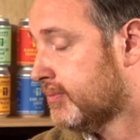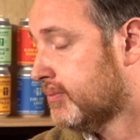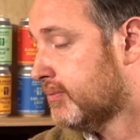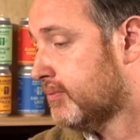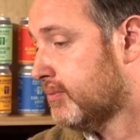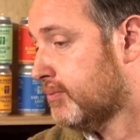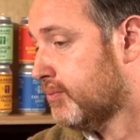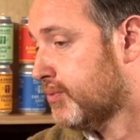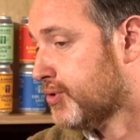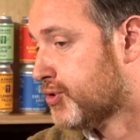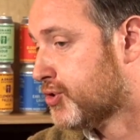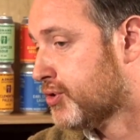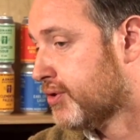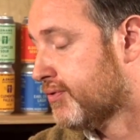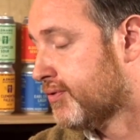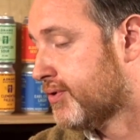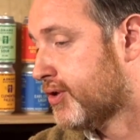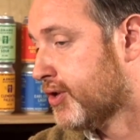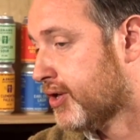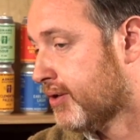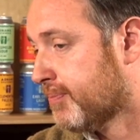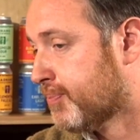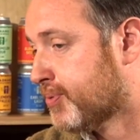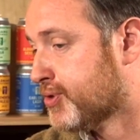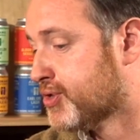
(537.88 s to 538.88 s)
was sort of
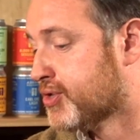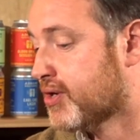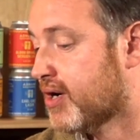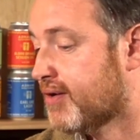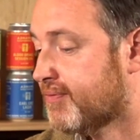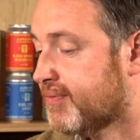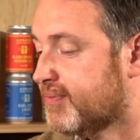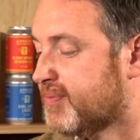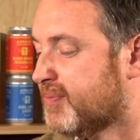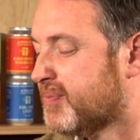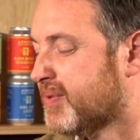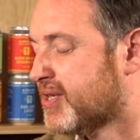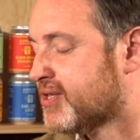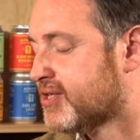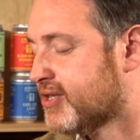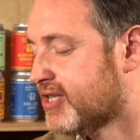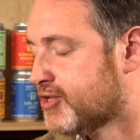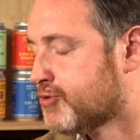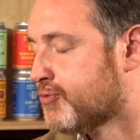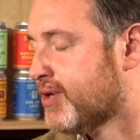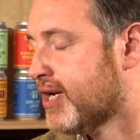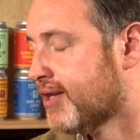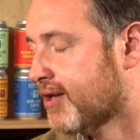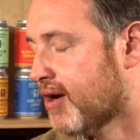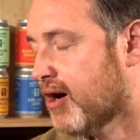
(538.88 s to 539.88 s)
going to preserve, because
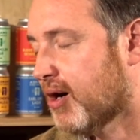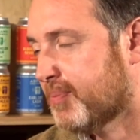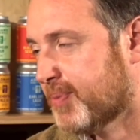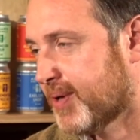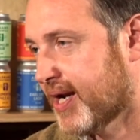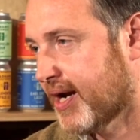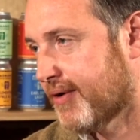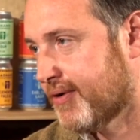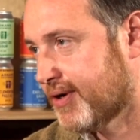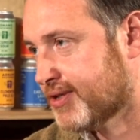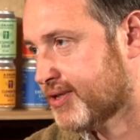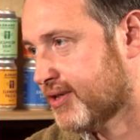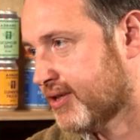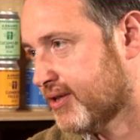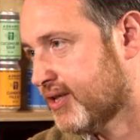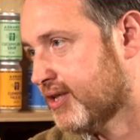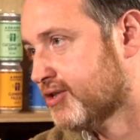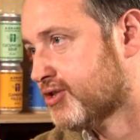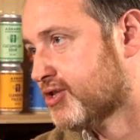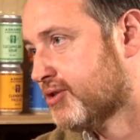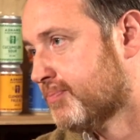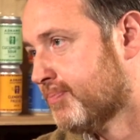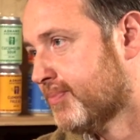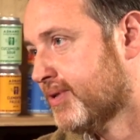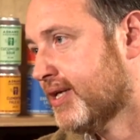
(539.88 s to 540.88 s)
it's really the hop character that
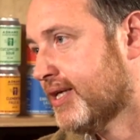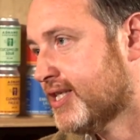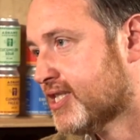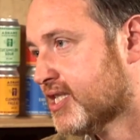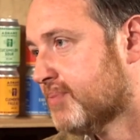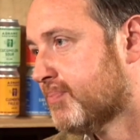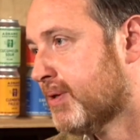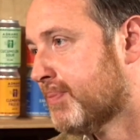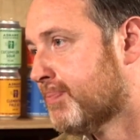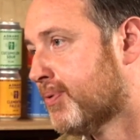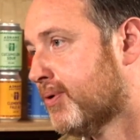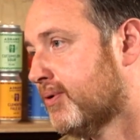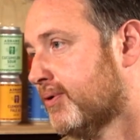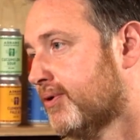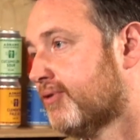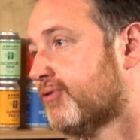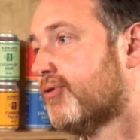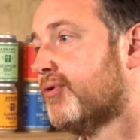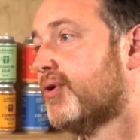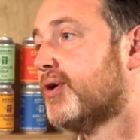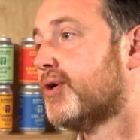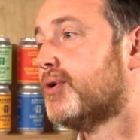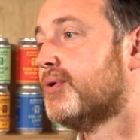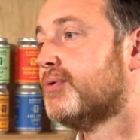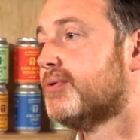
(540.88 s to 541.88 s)
needs to be pulled
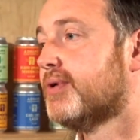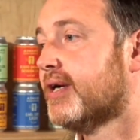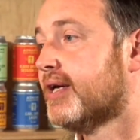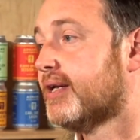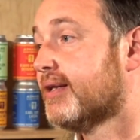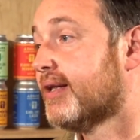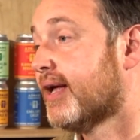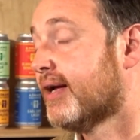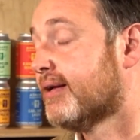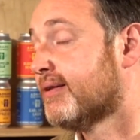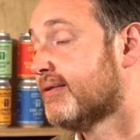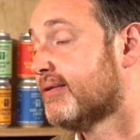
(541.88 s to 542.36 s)
through, and